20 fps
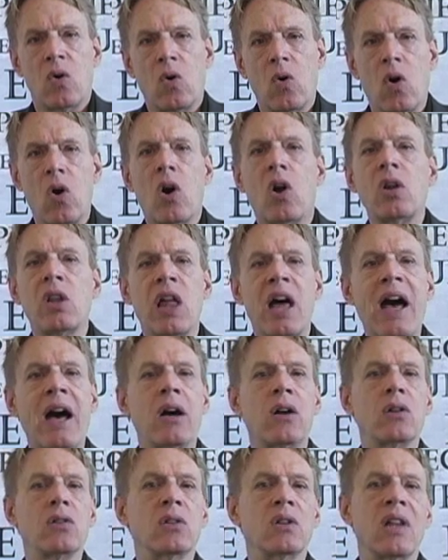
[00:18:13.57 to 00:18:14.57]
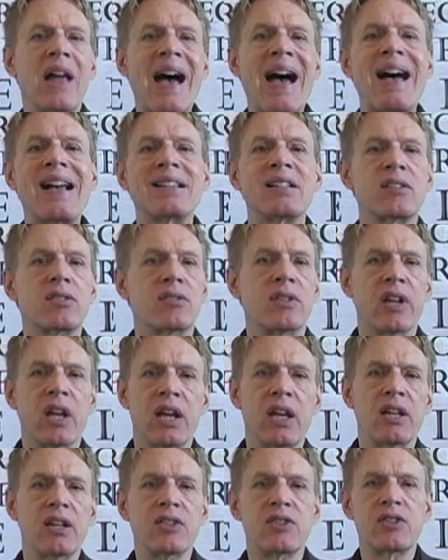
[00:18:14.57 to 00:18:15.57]
all-out last
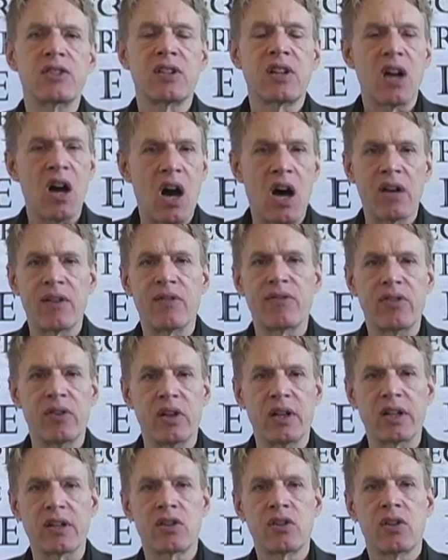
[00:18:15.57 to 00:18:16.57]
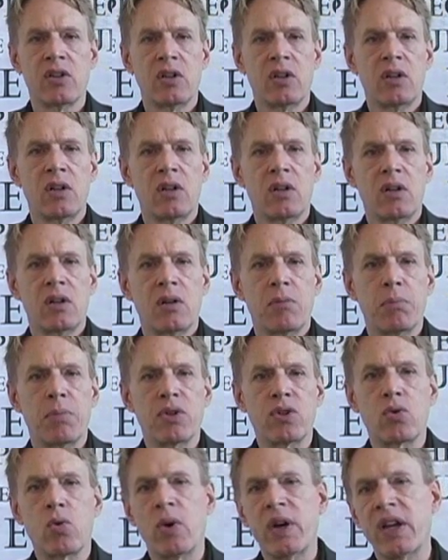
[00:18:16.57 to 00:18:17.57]
days conflict
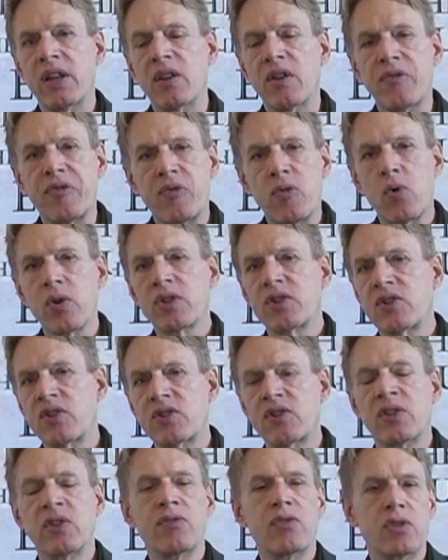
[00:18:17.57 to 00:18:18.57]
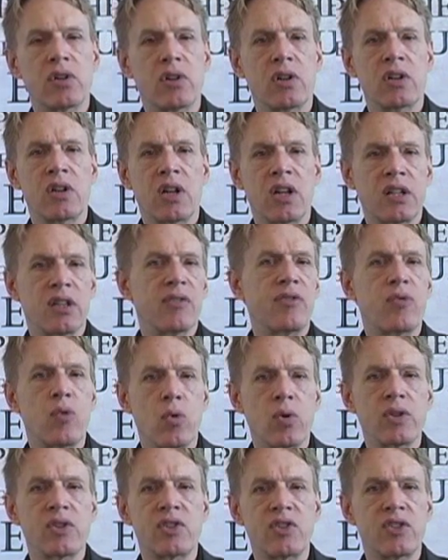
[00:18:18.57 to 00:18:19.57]
between the forces of good and the
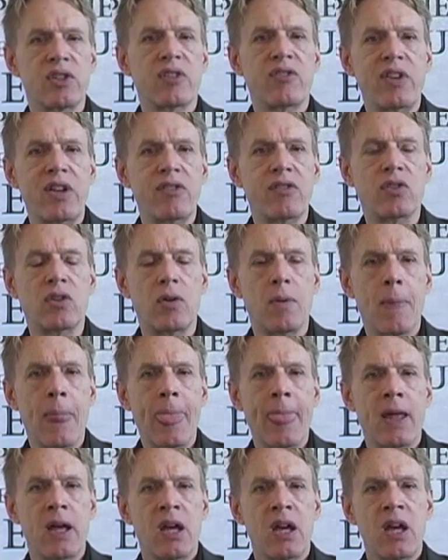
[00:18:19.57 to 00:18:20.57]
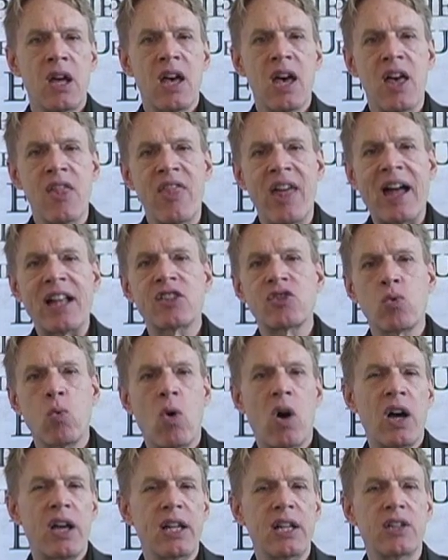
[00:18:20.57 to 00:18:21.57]
forces of evil. And that's
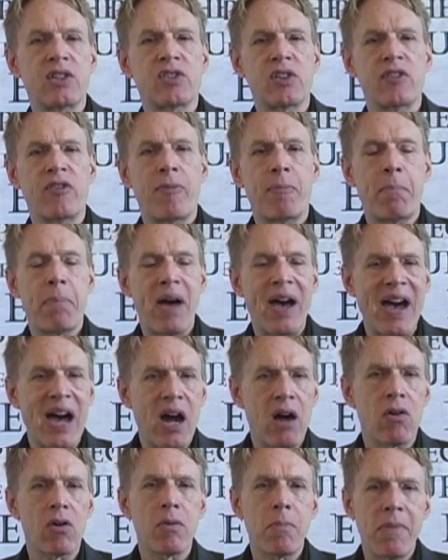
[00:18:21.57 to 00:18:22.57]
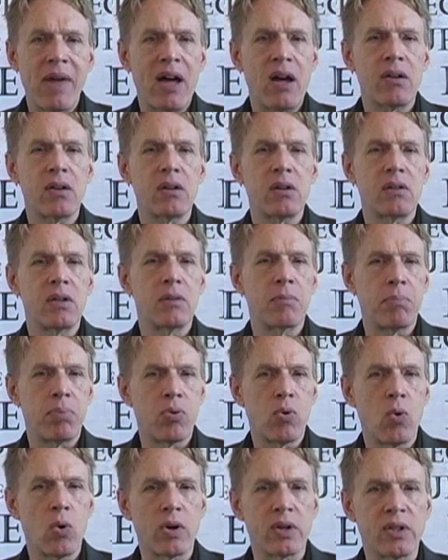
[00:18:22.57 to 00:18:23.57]
why it's of paramount
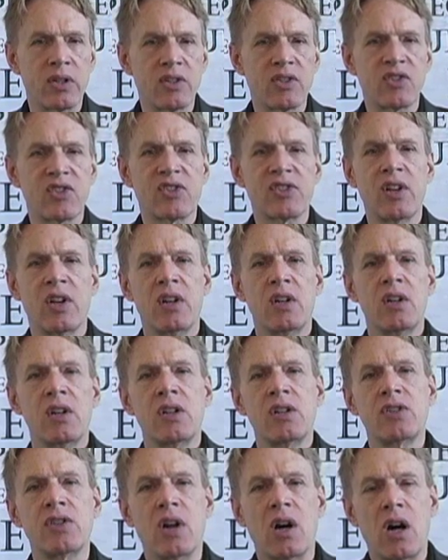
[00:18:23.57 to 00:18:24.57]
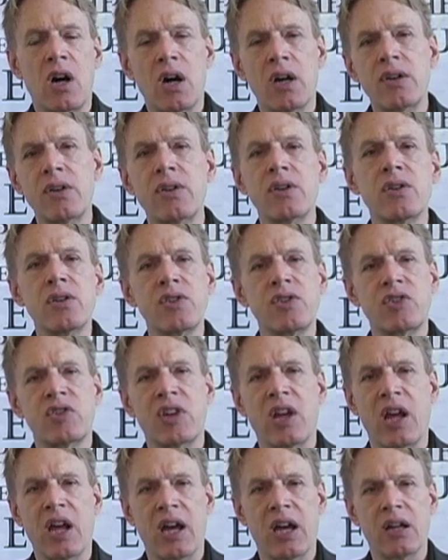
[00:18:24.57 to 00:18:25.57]
importance to
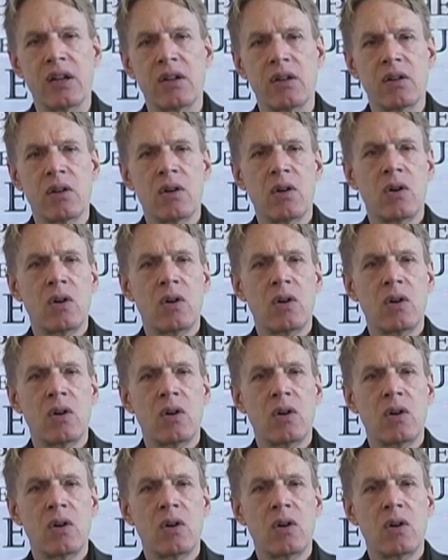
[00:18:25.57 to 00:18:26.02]
understand